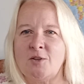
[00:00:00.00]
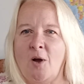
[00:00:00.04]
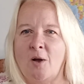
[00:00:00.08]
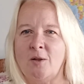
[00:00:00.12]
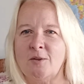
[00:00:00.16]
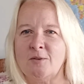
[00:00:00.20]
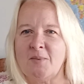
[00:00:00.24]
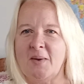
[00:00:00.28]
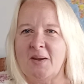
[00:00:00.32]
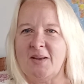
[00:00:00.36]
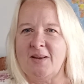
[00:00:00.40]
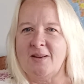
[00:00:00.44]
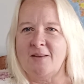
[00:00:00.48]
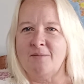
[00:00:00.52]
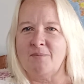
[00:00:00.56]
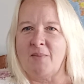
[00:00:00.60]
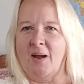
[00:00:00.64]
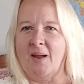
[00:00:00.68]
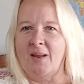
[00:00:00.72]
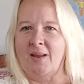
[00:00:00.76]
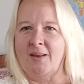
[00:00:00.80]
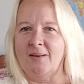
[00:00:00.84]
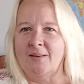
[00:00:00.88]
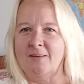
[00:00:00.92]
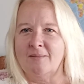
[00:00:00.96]
tolerating
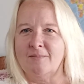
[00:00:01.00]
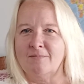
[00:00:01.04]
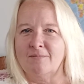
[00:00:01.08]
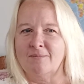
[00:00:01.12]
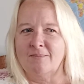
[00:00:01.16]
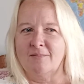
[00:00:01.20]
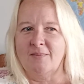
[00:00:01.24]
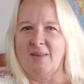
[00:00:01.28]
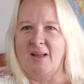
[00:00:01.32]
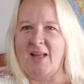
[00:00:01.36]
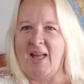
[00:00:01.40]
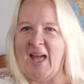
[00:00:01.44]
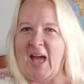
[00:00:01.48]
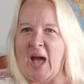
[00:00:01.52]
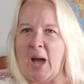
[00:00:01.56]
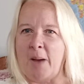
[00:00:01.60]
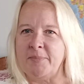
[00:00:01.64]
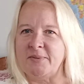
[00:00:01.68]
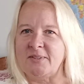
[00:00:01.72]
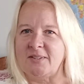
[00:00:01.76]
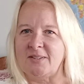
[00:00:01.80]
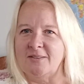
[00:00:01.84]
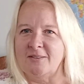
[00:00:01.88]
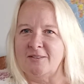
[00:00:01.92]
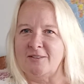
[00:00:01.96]
my
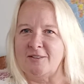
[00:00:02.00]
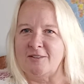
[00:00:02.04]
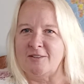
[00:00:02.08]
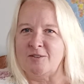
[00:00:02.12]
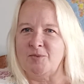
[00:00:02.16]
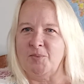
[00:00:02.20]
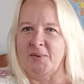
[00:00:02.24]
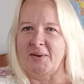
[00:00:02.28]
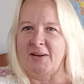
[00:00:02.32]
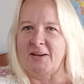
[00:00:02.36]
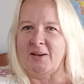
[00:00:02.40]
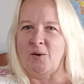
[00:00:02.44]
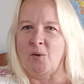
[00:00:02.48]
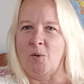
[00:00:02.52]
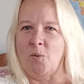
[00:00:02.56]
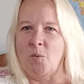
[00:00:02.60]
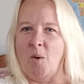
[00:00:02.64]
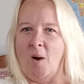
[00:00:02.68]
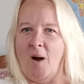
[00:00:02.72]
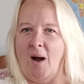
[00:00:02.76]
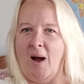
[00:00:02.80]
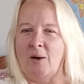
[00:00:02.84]
absences when I go